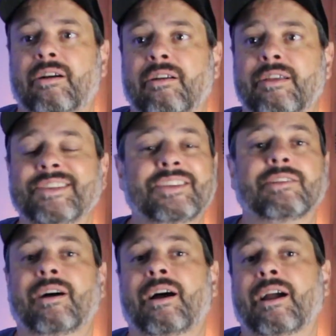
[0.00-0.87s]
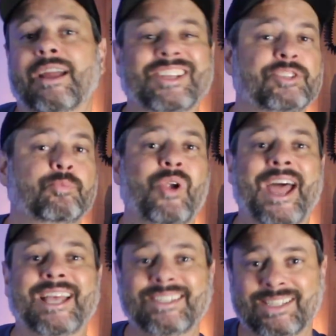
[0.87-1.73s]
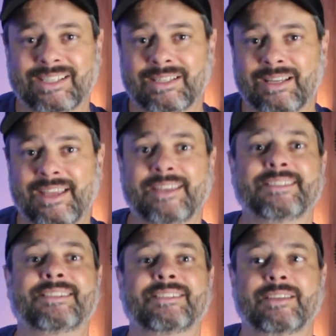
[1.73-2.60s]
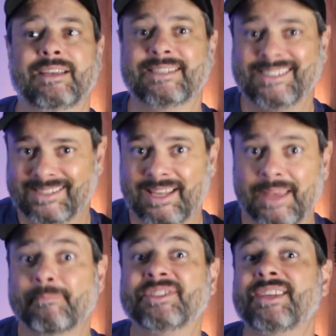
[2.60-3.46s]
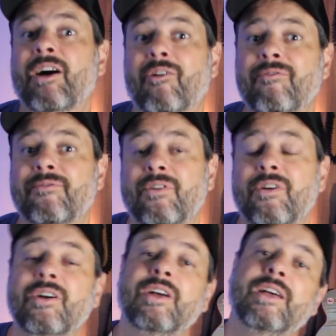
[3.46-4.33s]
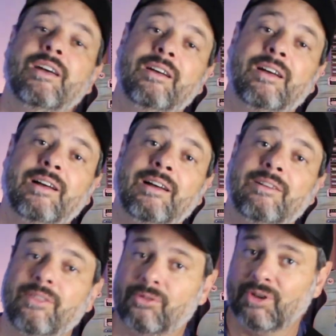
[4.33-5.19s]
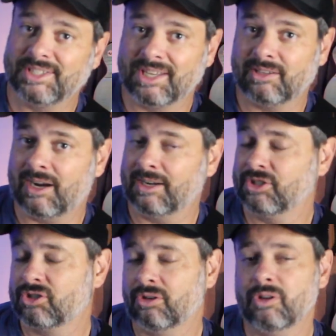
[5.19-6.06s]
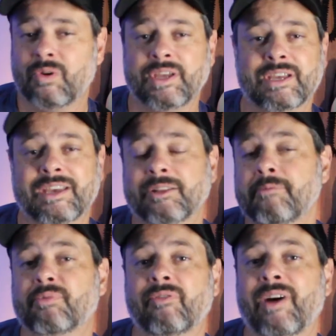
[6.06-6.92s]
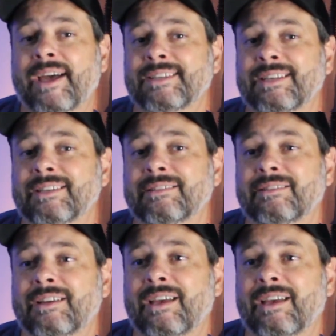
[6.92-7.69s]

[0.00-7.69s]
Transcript: his guitar, express himself through his guitar, soloing and improvising.